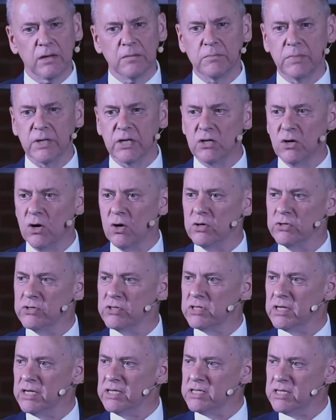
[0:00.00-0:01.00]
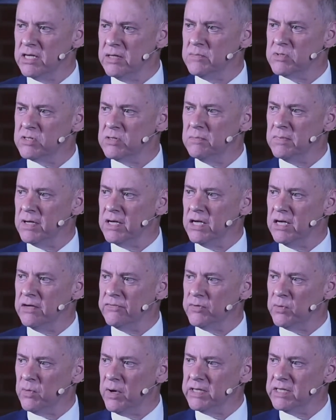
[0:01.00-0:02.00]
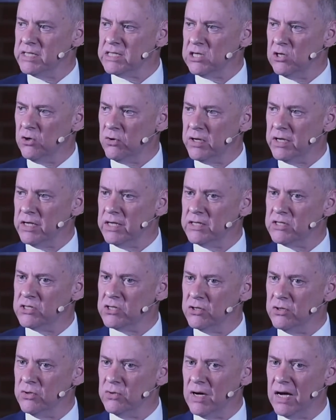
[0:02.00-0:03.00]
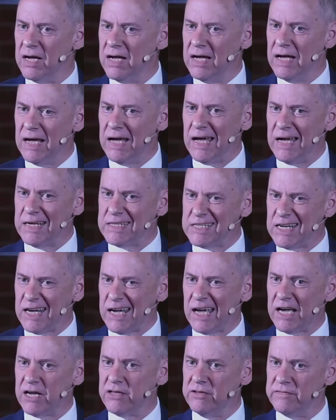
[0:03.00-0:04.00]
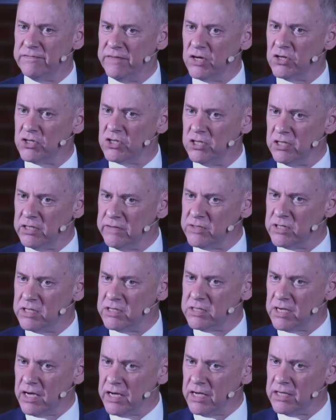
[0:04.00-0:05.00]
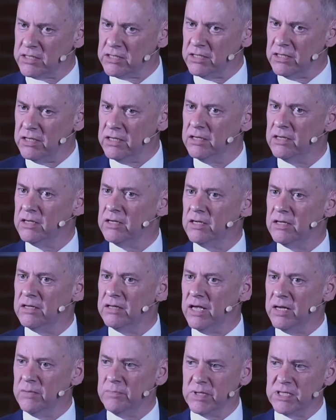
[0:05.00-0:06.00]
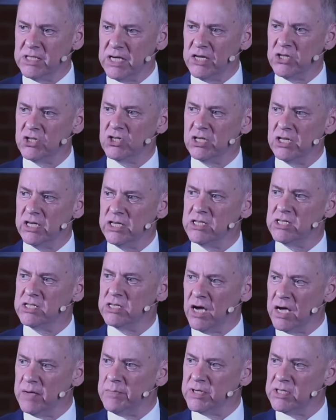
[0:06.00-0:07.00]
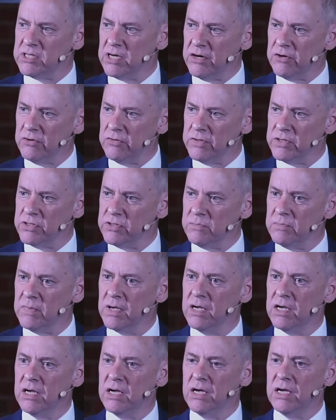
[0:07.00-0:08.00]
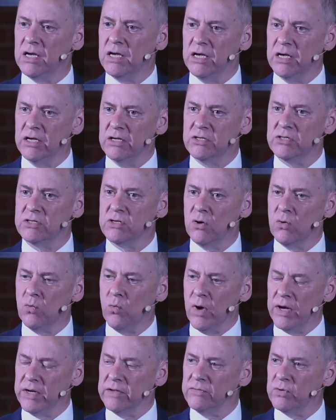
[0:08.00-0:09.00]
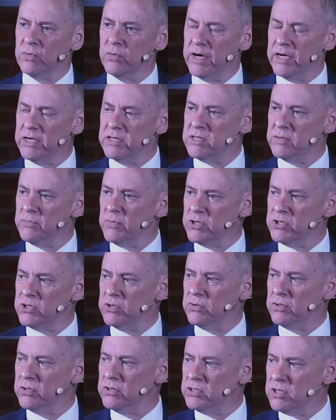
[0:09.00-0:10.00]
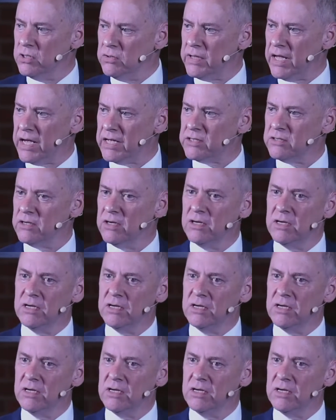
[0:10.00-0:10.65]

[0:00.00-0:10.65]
Because it seems to me, if one is looking to attack the functioning of society, then potentially cyber terrorism is one of the ways in which you could do that.